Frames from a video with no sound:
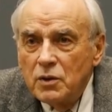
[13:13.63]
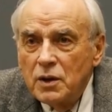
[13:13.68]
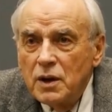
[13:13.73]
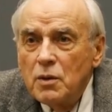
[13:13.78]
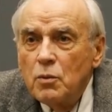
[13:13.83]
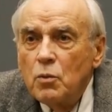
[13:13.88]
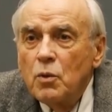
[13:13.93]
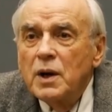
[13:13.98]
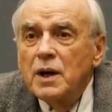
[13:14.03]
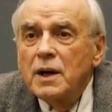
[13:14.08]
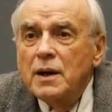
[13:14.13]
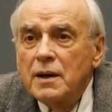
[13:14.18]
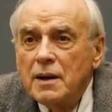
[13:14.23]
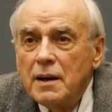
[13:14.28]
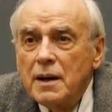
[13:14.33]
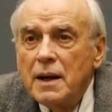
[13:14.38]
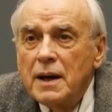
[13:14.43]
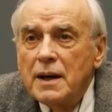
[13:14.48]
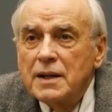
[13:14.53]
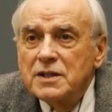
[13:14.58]
and
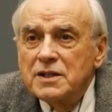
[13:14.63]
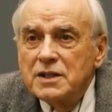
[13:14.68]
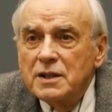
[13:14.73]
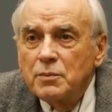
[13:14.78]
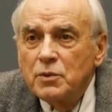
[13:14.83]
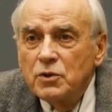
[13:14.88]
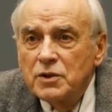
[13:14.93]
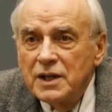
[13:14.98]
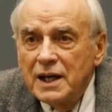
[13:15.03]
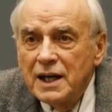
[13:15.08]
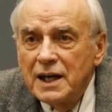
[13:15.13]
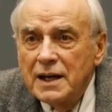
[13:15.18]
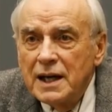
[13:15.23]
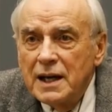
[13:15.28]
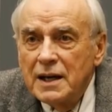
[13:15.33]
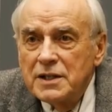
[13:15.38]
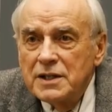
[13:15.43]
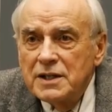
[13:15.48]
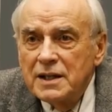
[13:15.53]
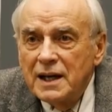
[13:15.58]
1
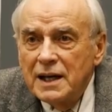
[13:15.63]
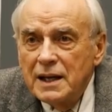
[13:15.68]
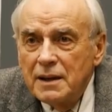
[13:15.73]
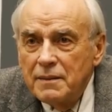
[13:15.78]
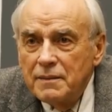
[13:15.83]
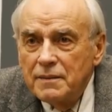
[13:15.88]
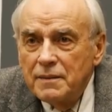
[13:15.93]
simultaneously.